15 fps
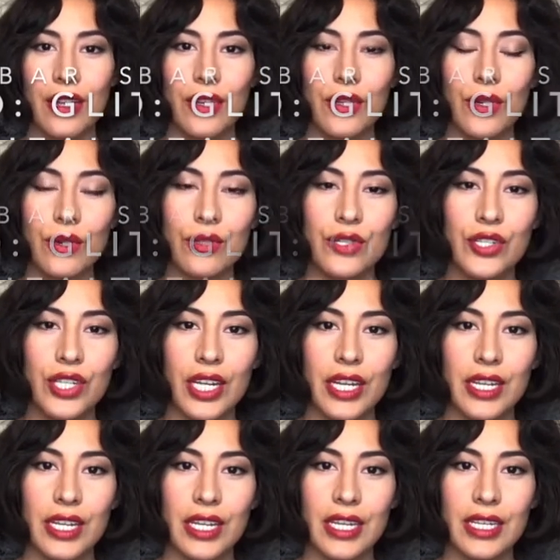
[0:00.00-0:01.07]

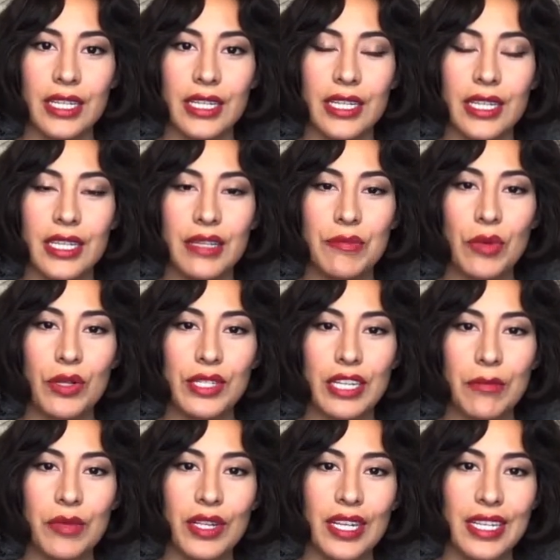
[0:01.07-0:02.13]
negotiating the
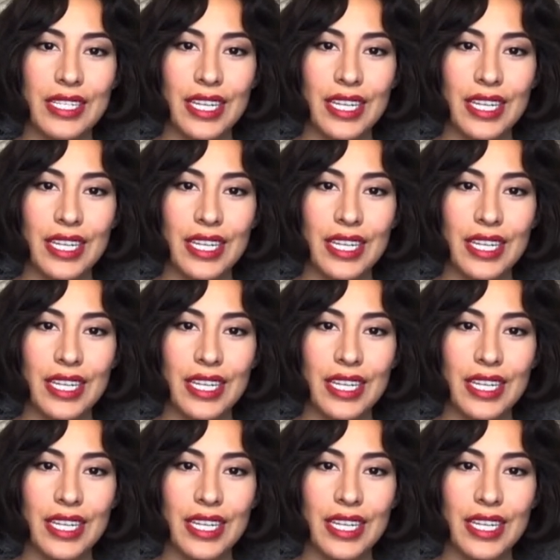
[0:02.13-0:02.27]
multi-billion